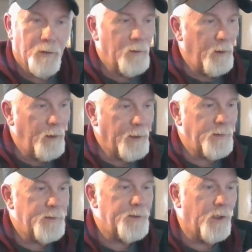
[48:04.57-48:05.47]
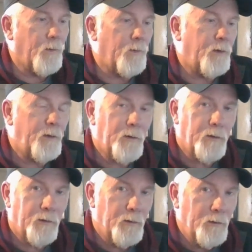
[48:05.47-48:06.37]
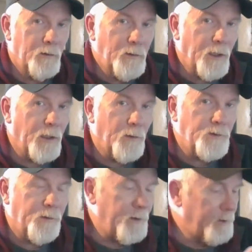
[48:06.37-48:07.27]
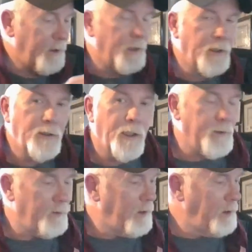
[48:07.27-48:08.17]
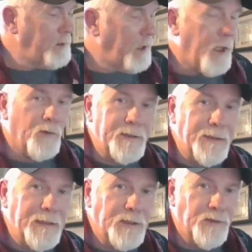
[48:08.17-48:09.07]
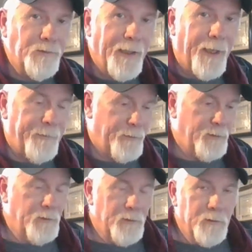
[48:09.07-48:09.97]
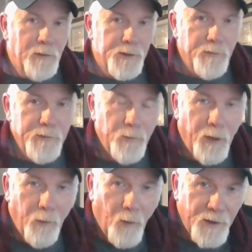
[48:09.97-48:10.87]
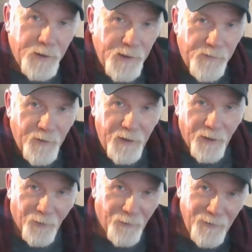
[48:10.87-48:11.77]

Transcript: all right so yeah i know what you're thinking how did he get there how did how did he do that that's the reason why i'm watching this video